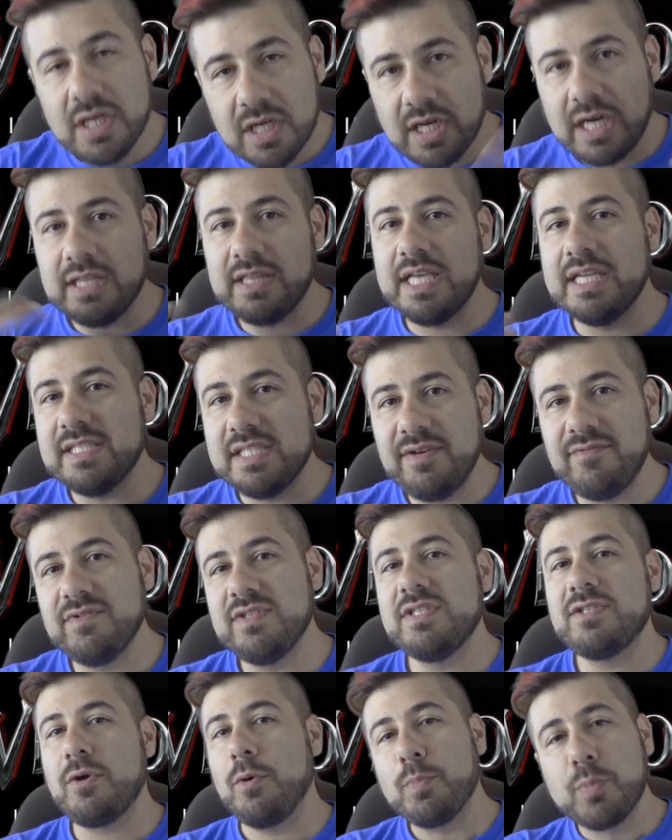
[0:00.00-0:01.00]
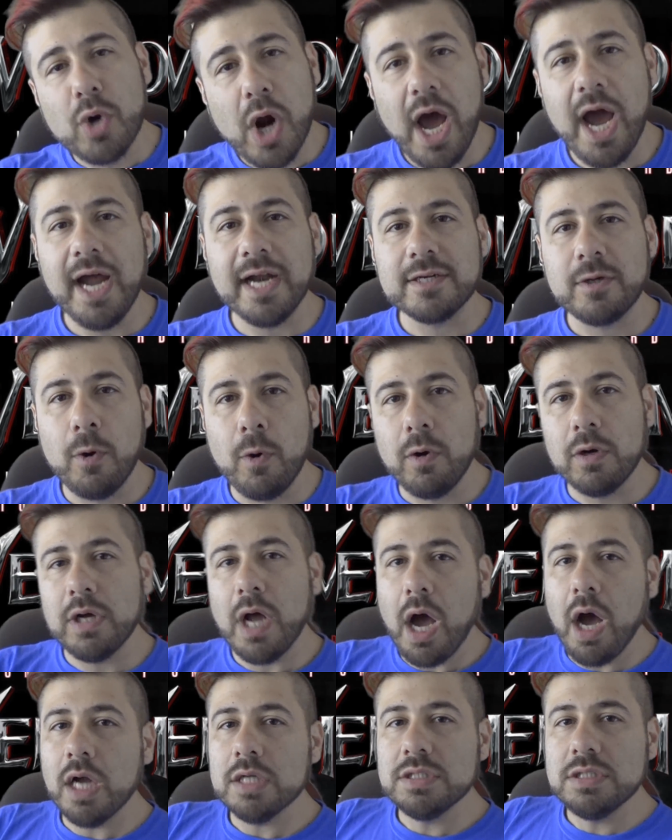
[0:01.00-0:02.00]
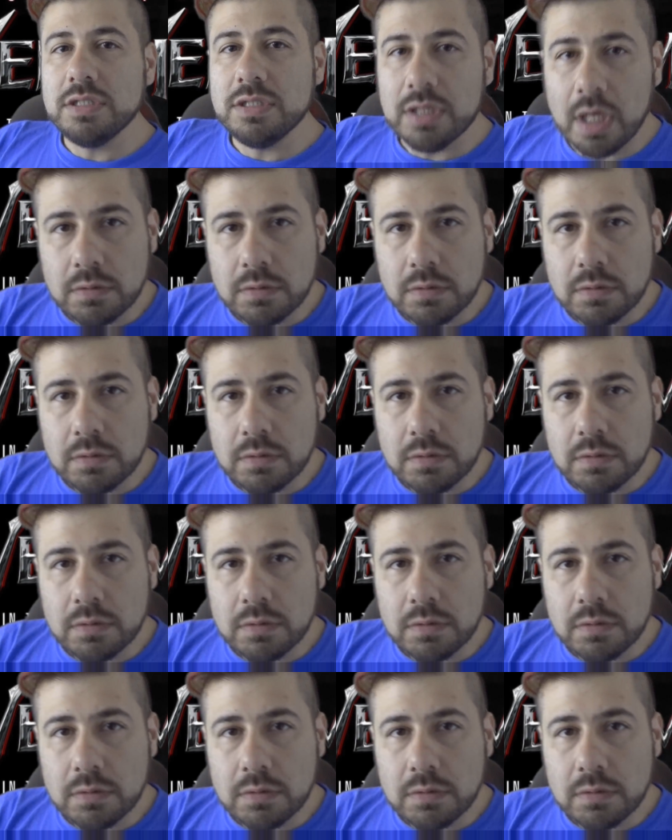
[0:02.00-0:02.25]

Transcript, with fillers: got that San Francisco pride going on.